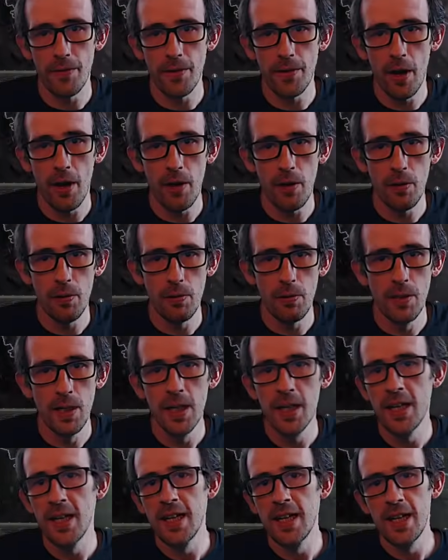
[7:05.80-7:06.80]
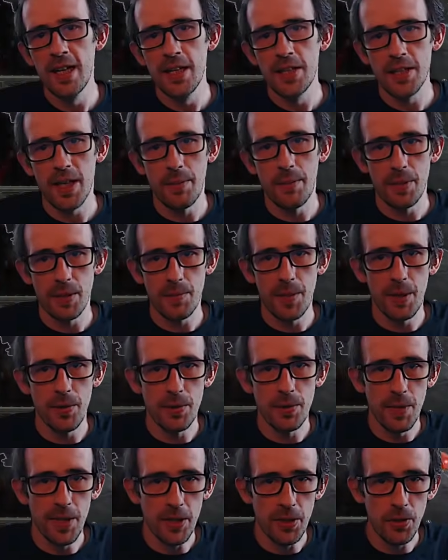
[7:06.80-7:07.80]
the hole. Tempest
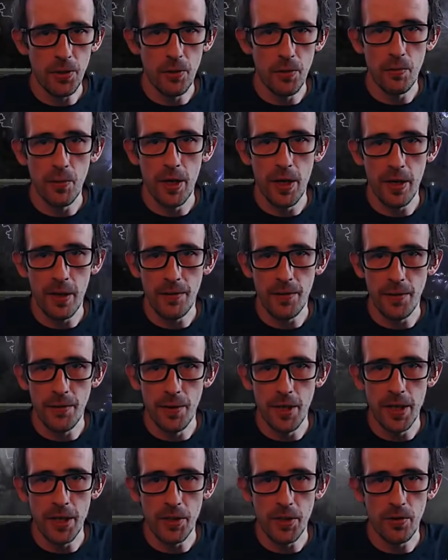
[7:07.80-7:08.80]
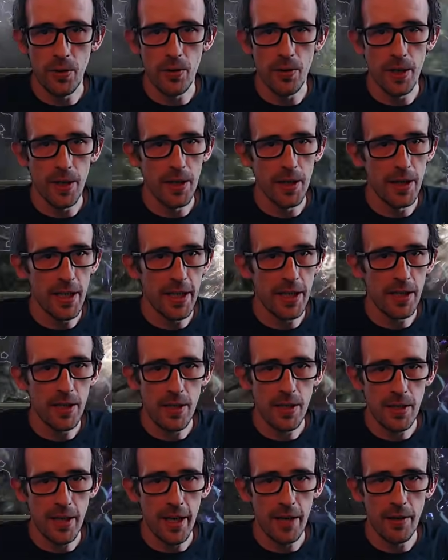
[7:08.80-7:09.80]
Bells make short work of the really strong
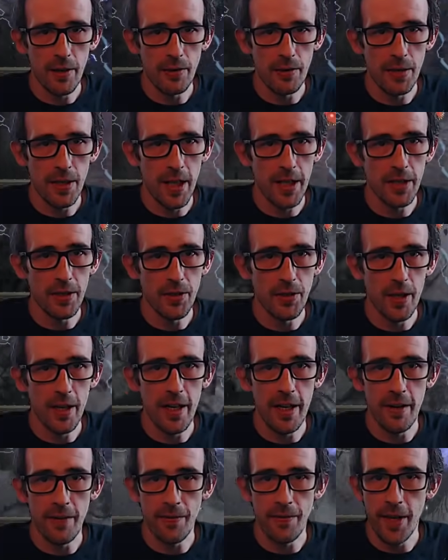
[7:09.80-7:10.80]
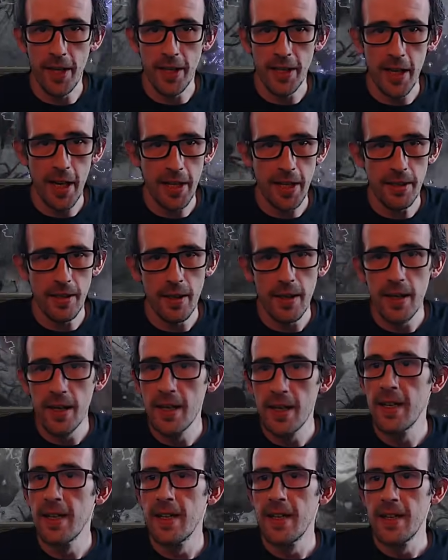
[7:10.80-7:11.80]
elites. They're no danger if they're dead.
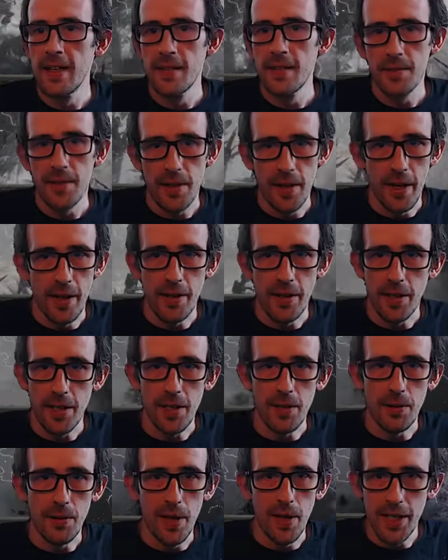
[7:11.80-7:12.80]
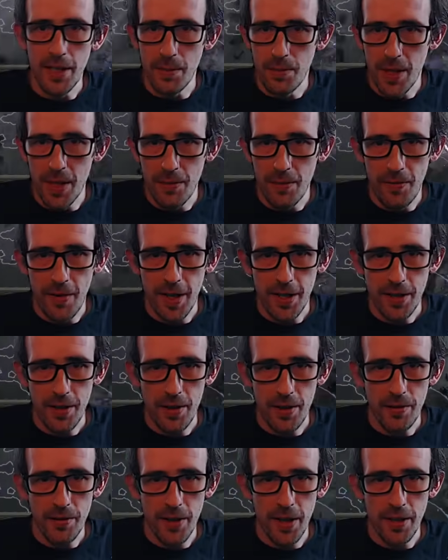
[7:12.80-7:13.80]
Nice little laser beam effect
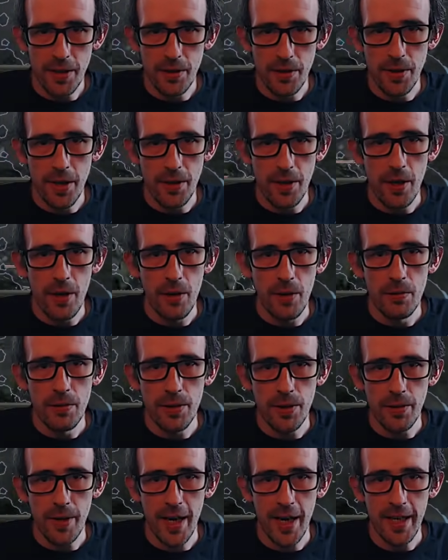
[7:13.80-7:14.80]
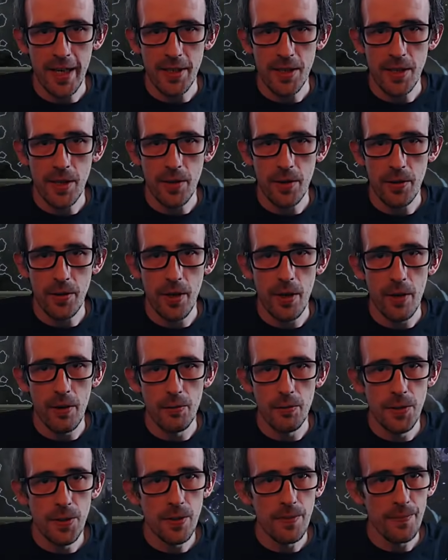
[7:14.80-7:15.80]
going on there. So another hole, you can get stuck on the
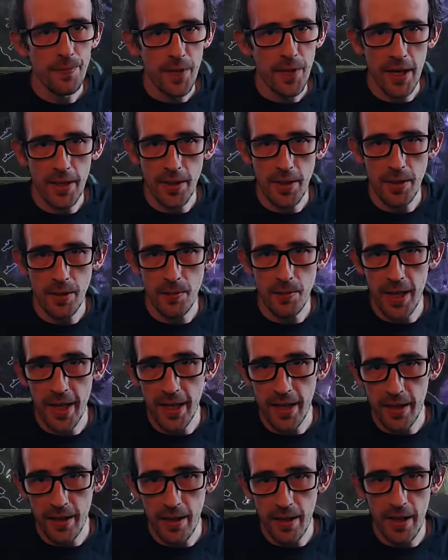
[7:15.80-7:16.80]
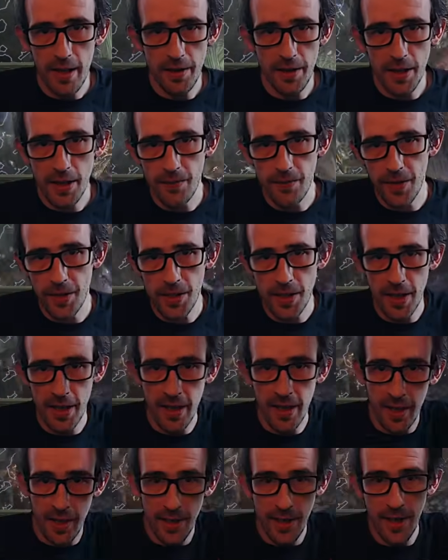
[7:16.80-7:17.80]
holes. That does make this
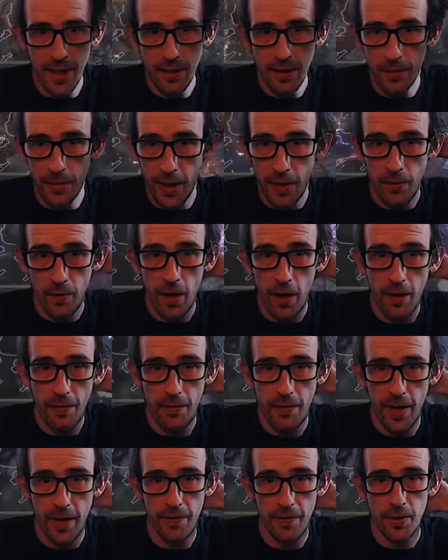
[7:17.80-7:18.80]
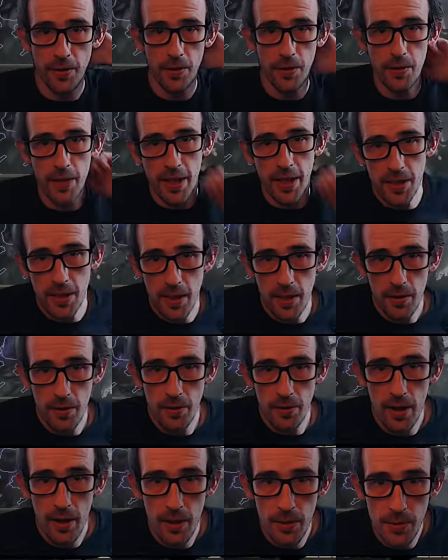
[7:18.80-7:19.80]
fisting a little bit rough if you do get stuck
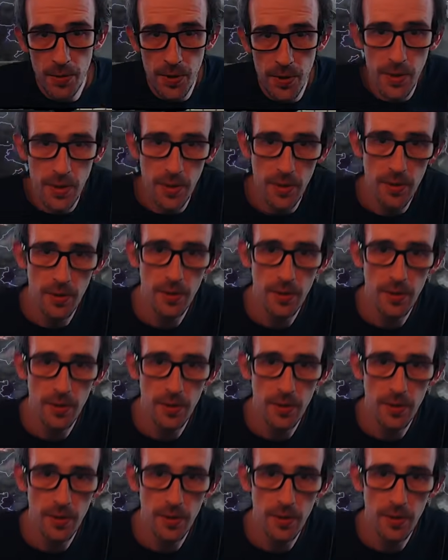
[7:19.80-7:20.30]
on the holes. So you